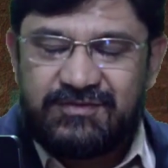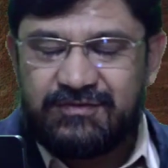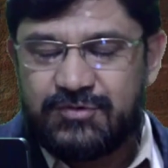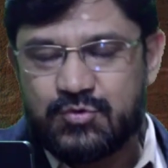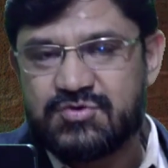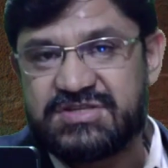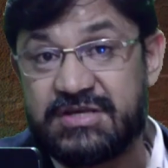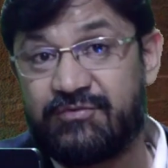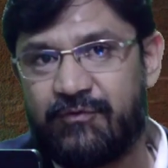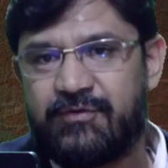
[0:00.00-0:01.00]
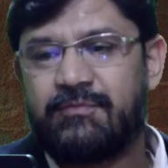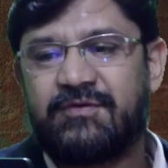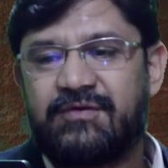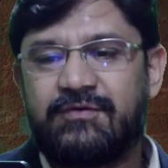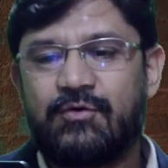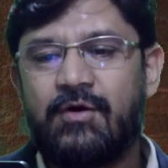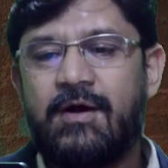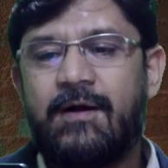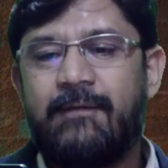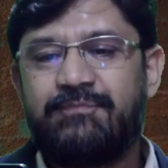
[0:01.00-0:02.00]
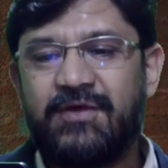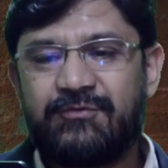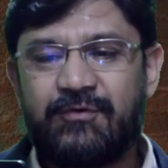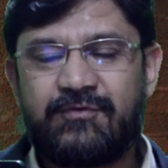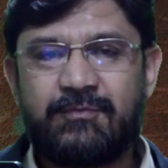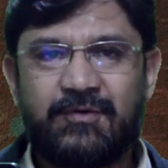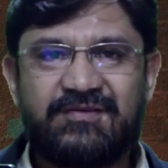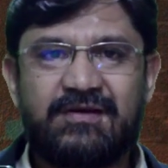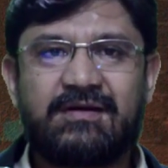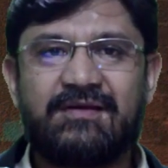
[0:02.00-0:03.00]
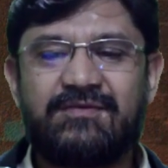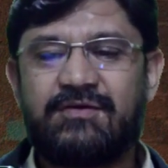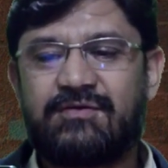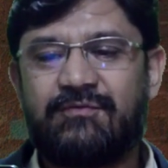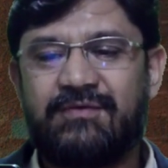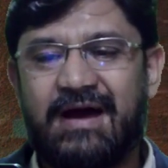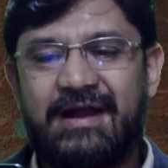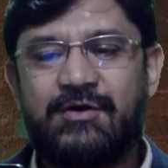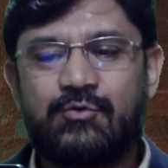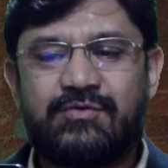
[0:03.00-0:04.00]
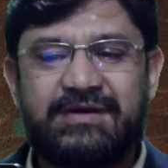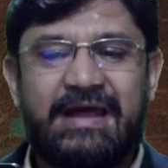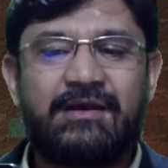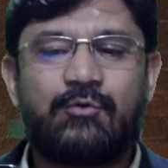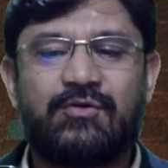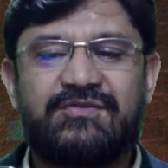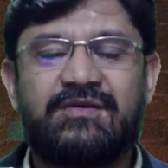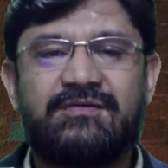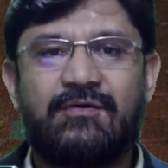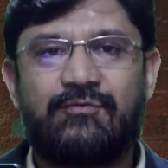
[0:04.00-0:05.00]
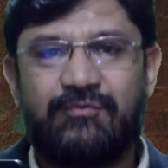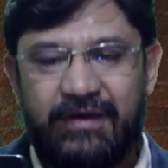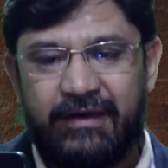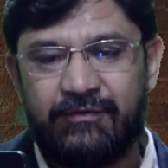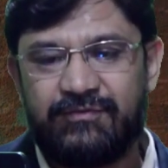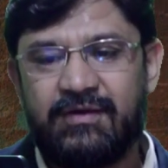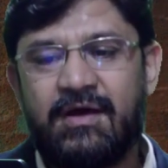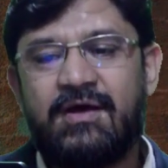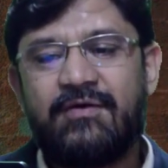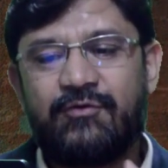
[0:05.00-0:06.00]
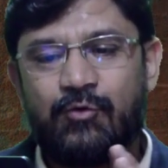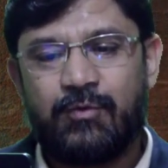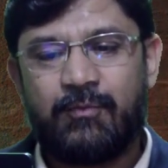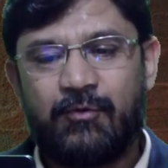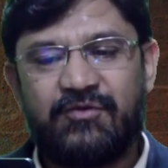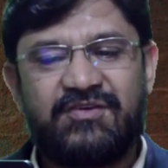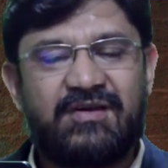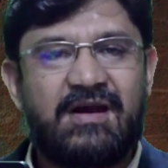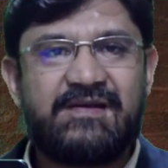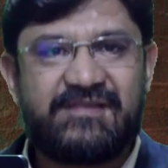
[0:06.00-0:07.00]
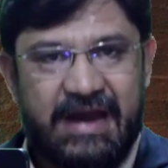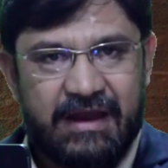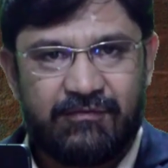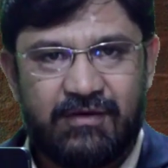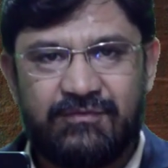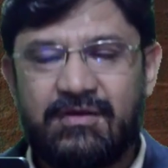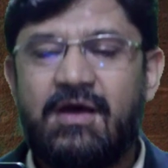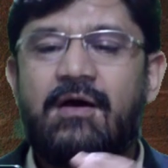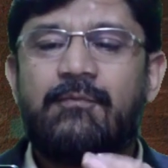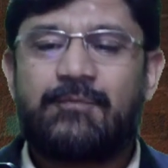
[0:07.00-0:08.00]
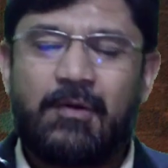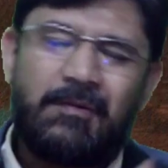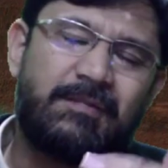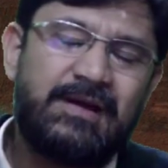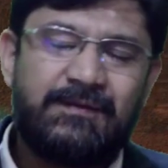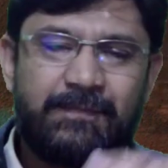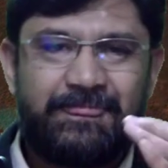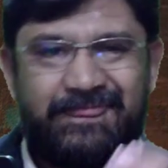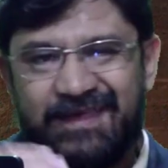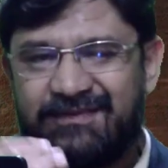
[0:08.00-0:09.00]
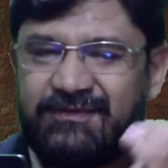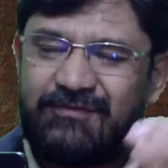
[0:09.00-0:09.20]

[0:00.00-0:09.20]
choose this 50%. So this 50% consists of 9 to 10 questions of waves, superposition, and standing waves. Probably this